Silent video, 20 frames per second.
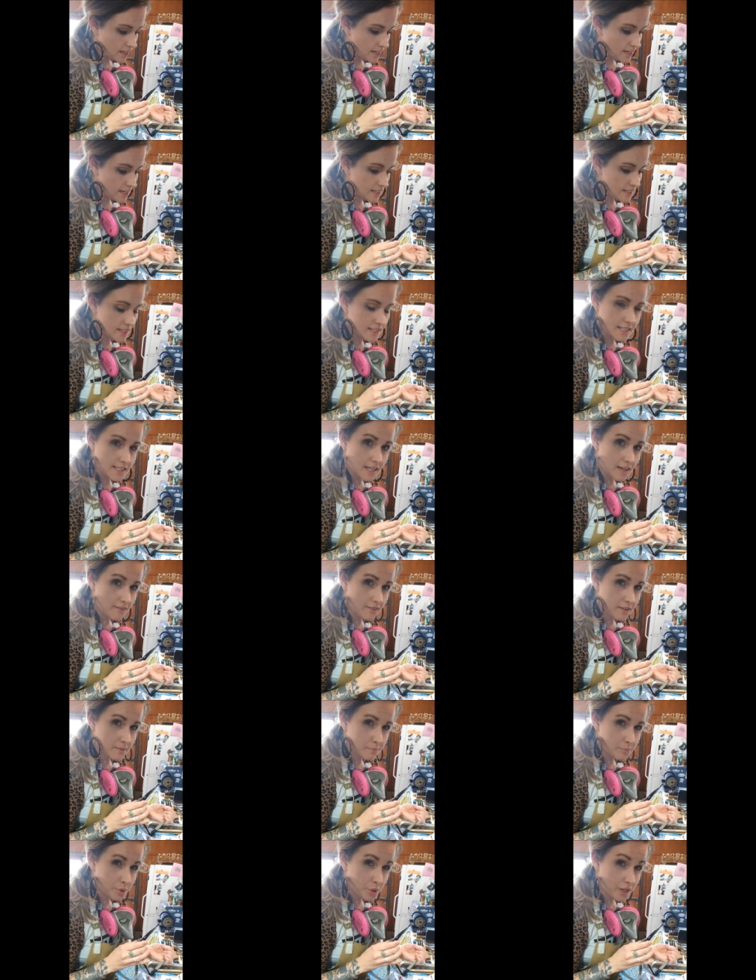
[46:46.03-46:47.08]

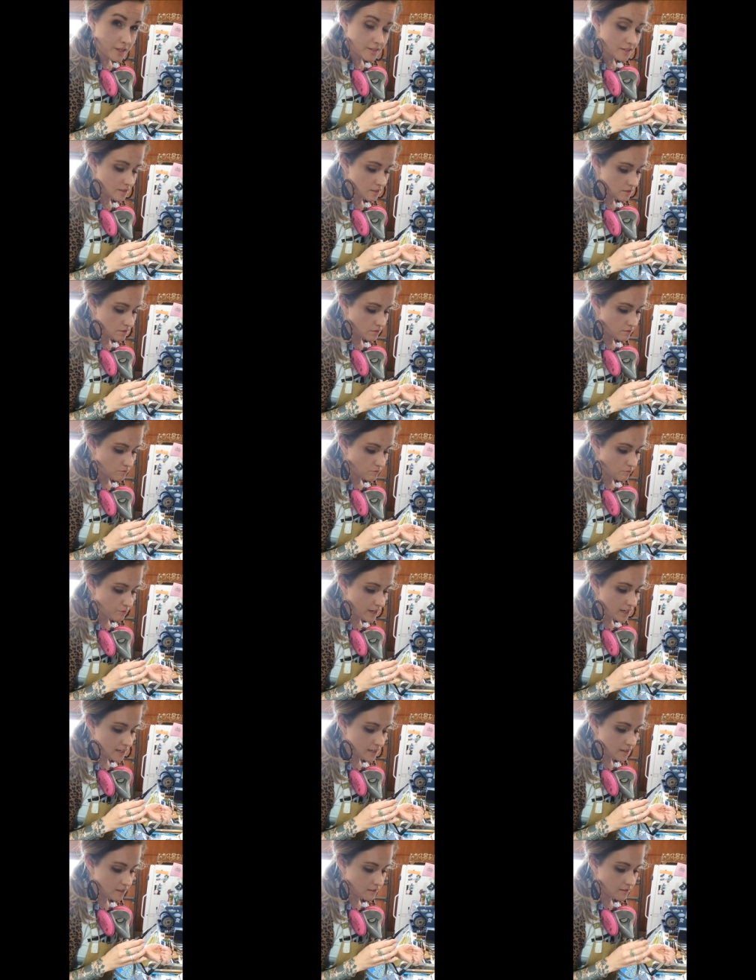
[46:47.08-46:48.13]
87 plus
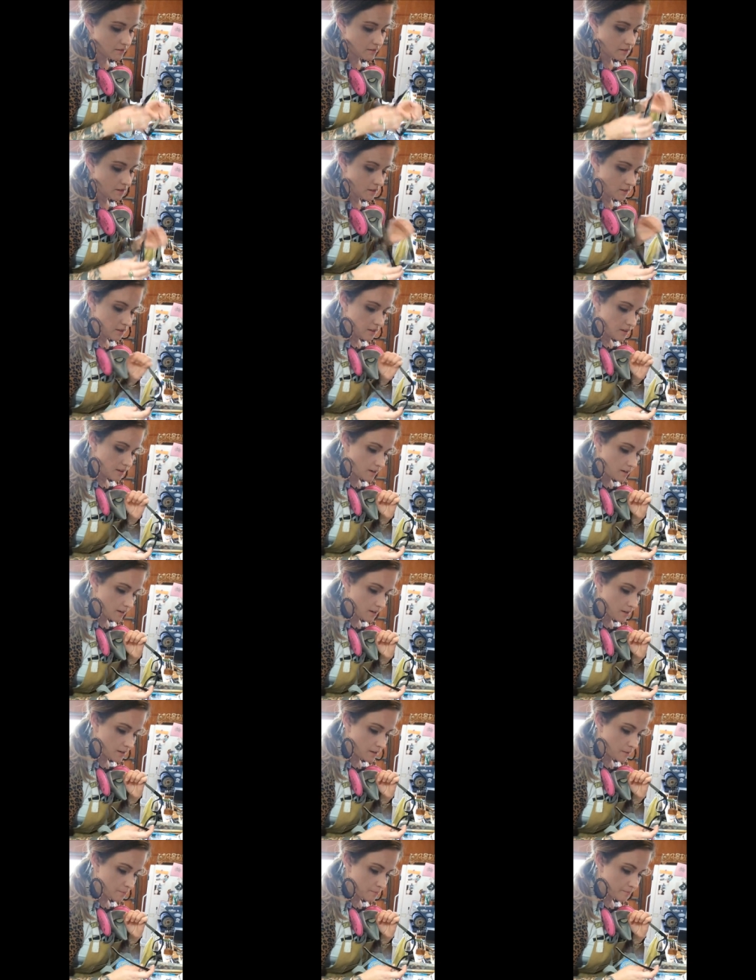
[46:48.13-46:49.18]
rating.
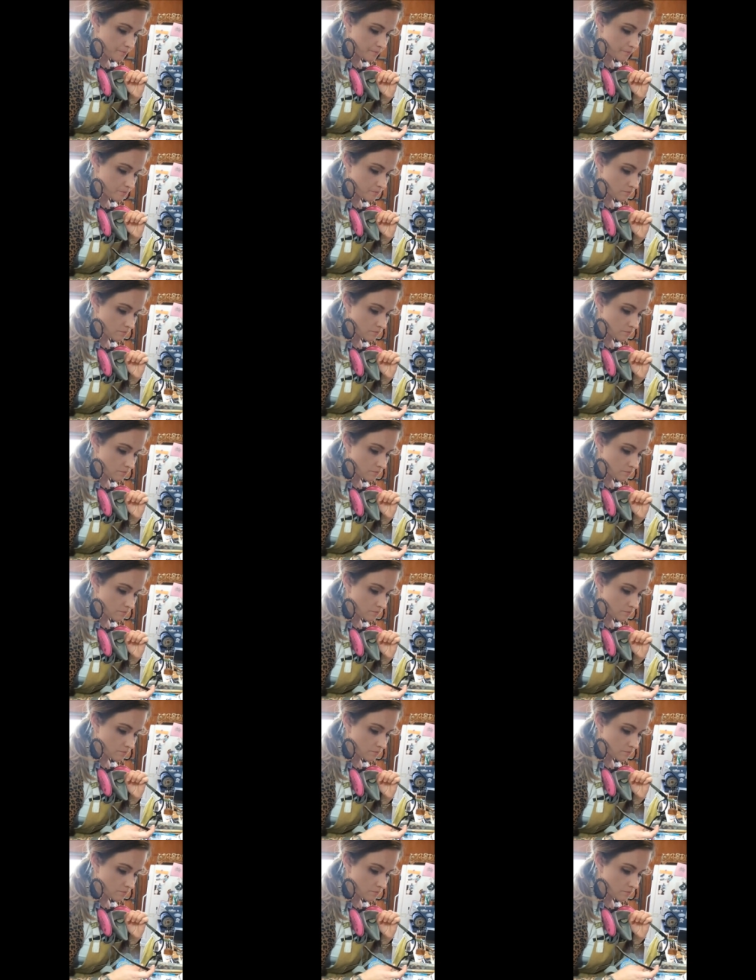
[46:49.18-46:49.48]
Um,